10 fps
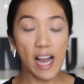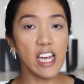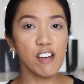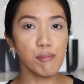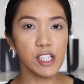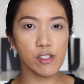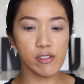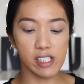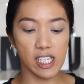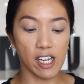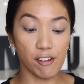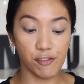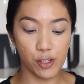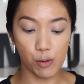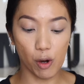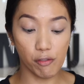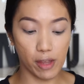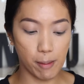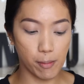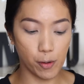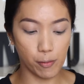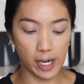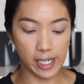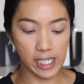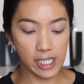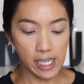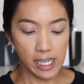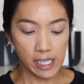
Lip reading: I have been using a few of them already.